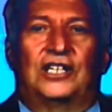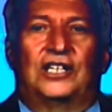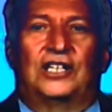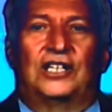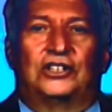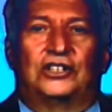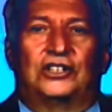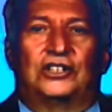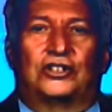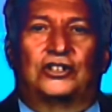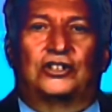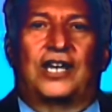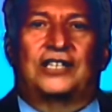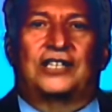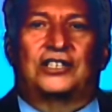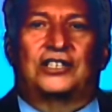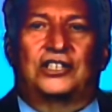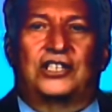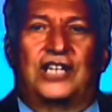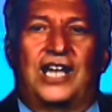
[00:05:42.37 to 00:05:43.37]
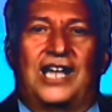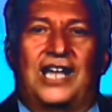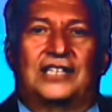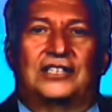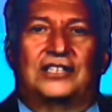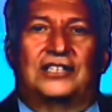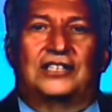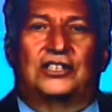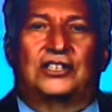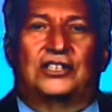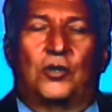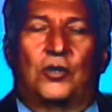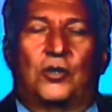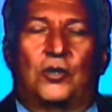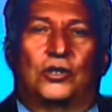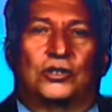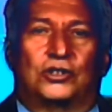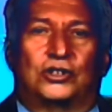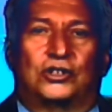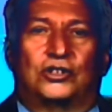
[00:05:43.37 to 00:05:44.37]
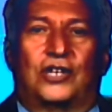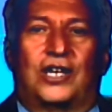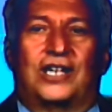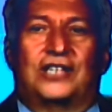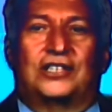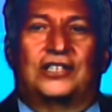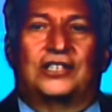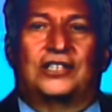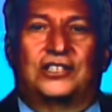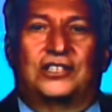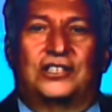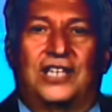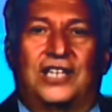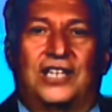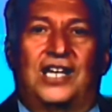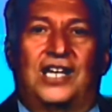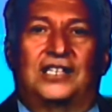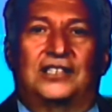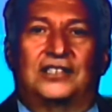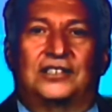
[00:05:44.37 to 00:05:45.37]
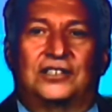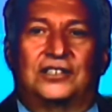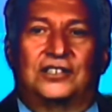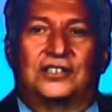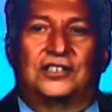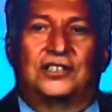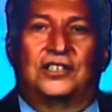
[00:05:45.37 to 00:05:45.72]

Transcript: stress tests, so-called stress tests